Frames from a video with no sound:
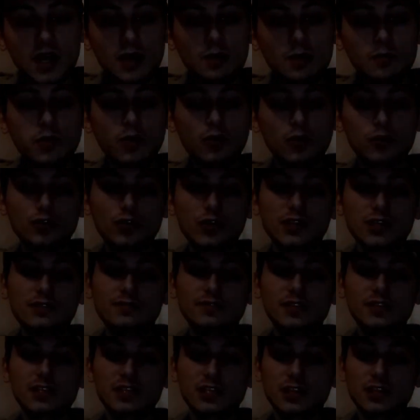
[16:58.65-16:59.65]
Portrait of a
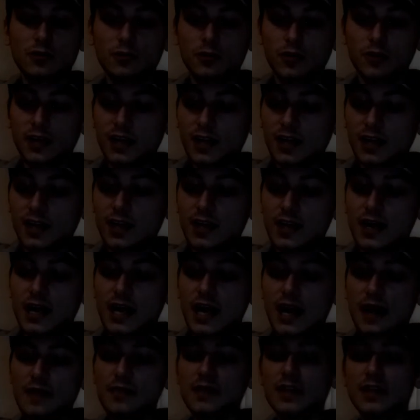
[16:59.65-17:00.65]
Serial Killer.
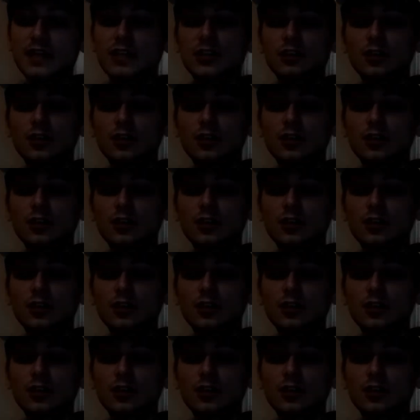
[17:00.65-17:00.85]
And then in